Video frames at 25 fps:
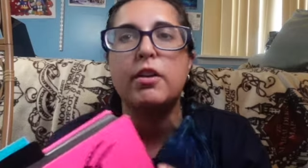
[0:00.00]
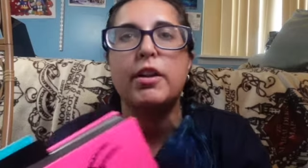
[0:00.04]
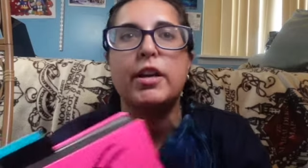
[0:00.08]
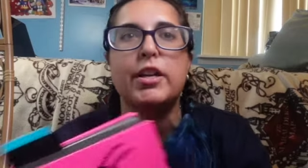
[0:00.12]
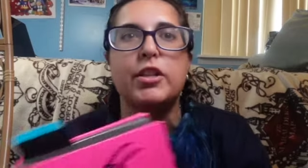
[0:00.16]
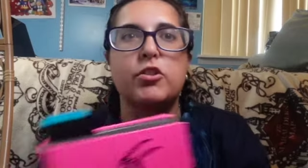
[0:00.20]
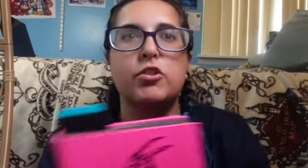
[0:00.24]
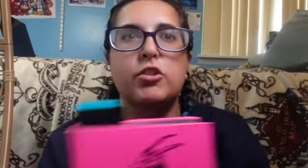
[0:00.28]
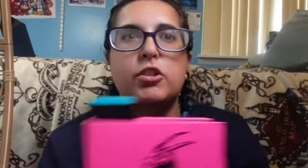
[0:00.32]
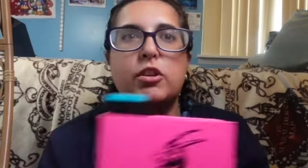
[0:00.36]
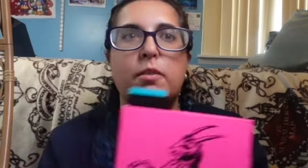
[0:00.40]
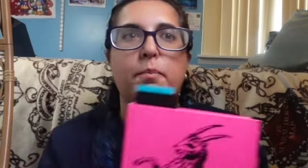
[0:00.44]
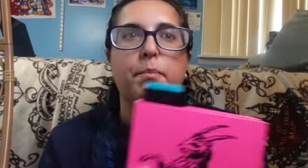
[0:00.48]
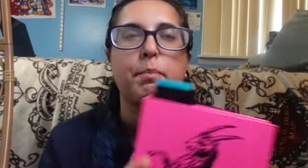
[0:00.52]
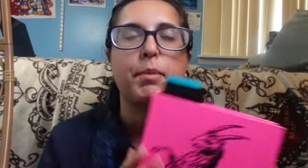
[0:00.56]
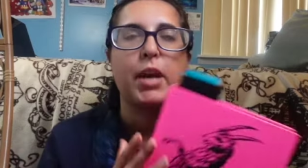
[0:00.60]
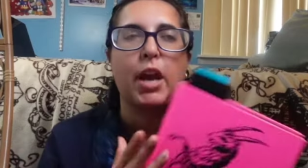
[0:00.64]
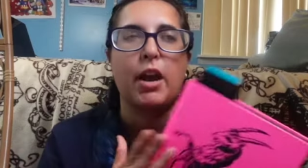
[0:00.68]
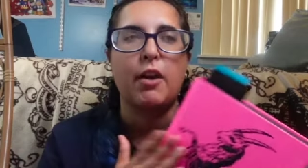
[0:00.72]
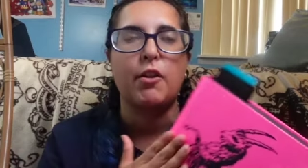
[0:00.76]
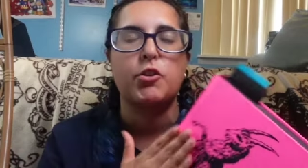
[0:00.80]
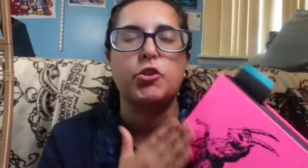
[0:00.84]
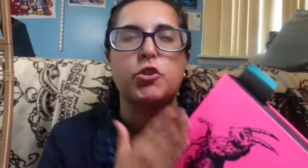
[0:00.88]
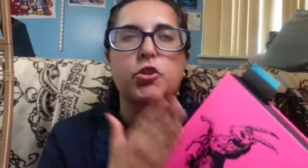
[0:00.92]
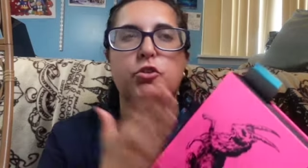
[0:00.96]
Like, there's a
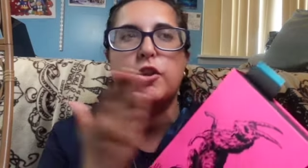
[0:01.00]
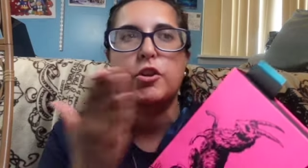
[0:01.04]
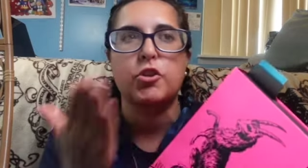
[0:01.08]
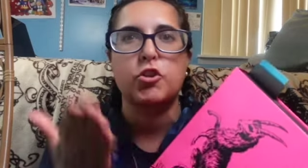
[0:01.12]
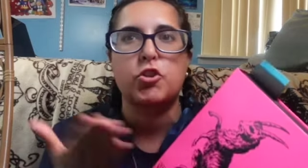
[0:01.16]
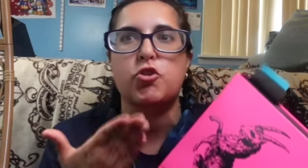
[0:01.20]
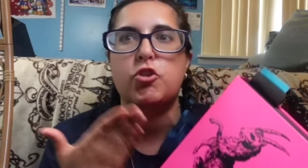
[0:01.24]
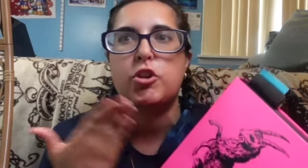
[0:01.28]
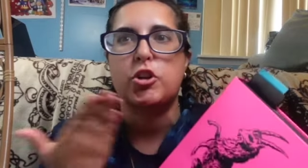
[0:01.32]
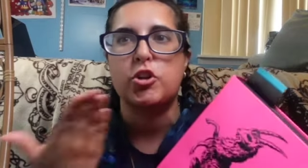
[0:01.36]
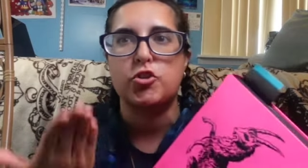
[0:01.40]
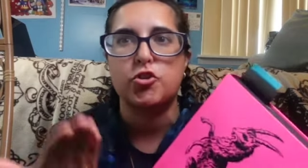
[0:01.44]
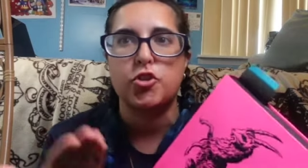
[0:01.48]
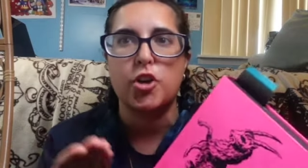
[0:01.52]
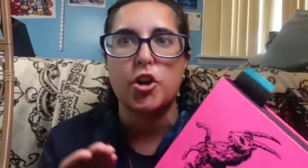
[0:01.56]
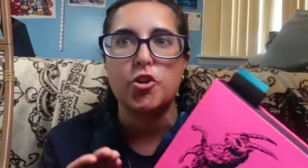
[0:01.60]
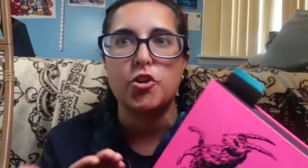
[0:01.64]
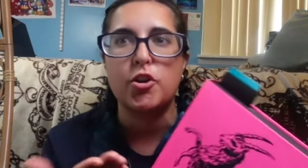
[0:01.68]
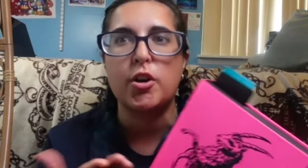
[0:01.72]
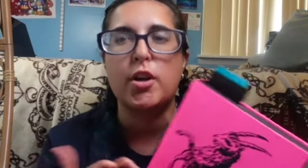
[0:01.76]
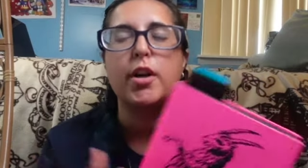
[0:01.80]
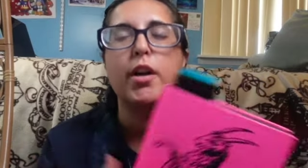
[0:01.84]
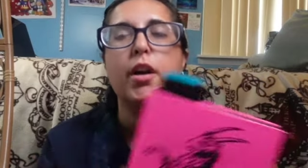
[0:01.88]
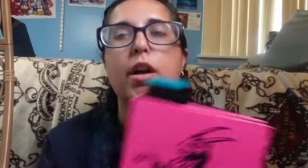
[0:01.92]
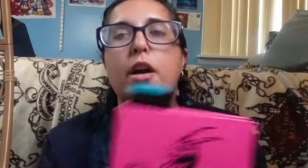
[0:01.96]
character that's
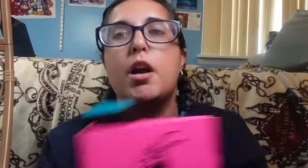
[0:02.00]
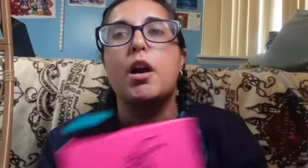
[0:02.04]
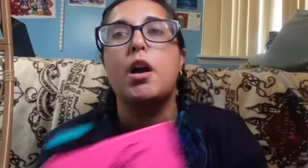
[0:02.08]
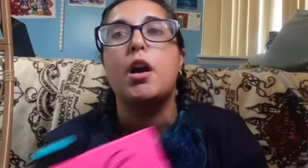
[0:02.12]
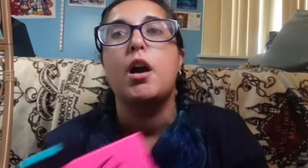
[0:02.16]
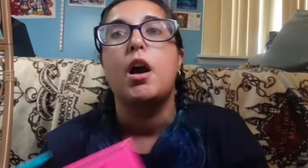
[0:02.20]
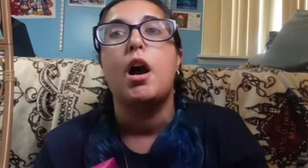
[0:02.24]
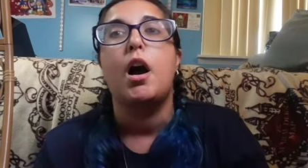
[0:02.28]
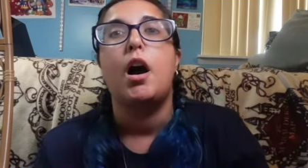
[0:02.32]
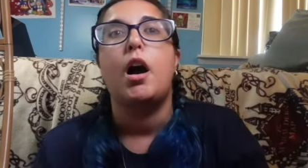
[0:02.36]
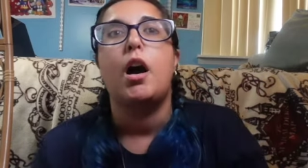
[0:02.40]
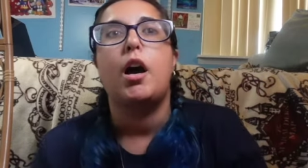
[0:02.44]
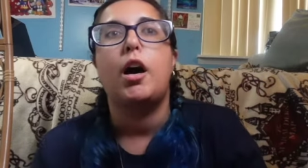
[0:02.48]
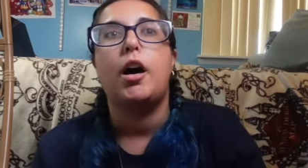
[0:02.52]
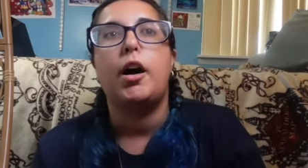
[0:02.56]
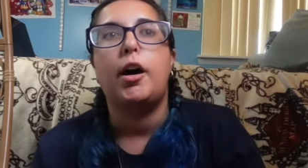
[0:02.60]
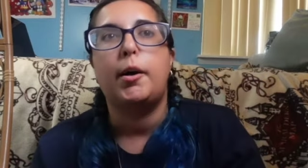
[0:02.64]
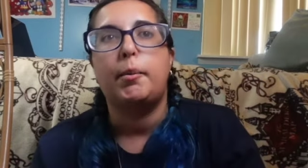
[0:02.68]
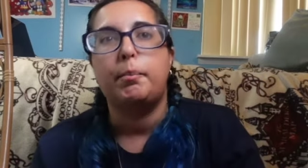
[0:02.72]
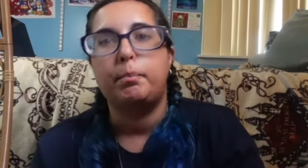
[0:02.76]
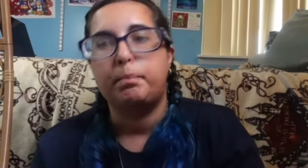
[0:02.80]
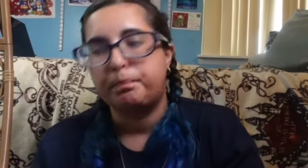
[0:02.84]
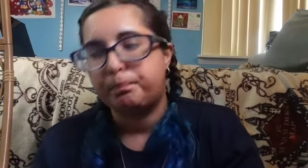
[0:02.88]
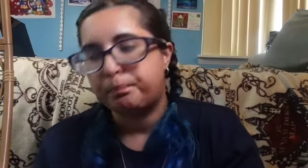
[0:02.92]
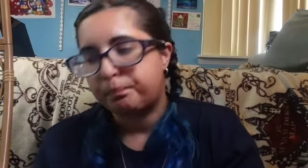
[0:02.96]
transgendered,
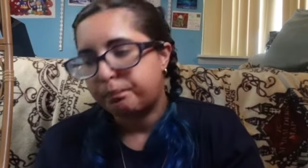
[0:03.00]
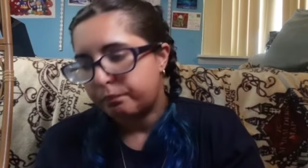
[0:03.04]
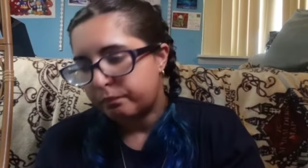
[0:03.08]
um,